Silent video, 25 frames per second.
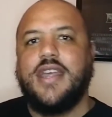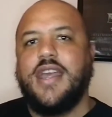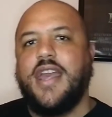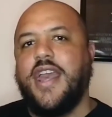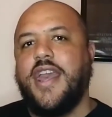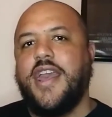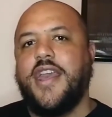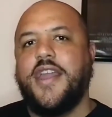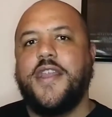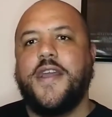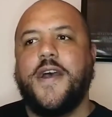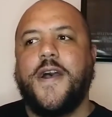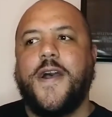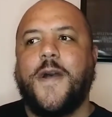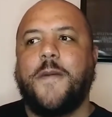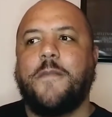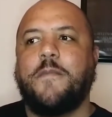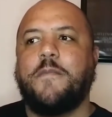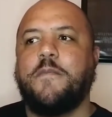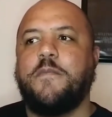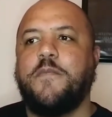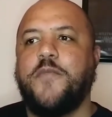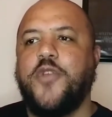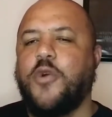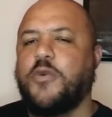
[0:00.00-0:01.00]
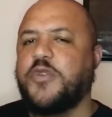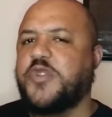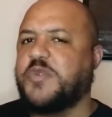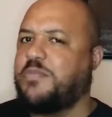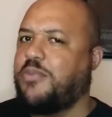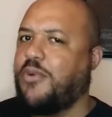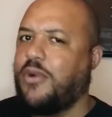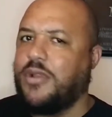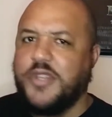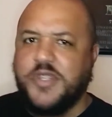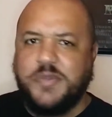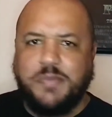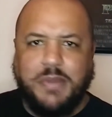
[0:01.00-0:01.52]
And no
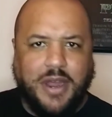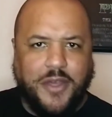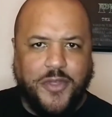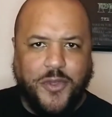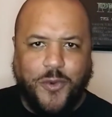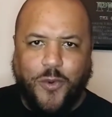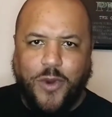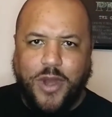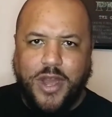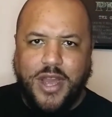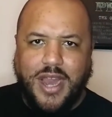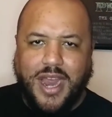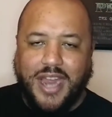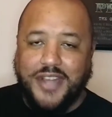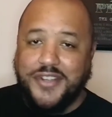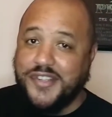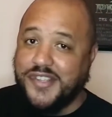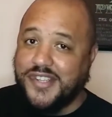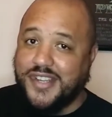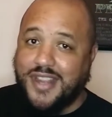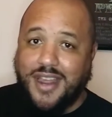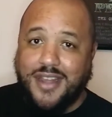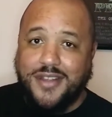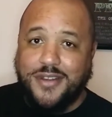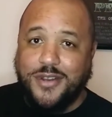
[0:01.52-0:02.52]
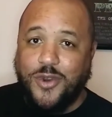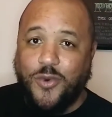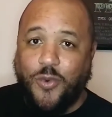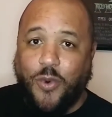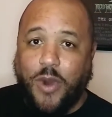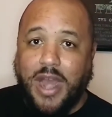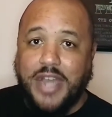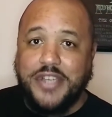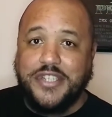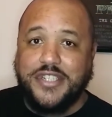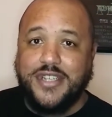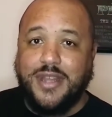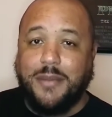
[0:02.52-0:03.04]
spoilers, by the way. I just got done
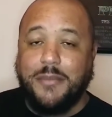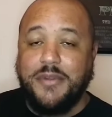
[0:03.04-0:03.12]
watching.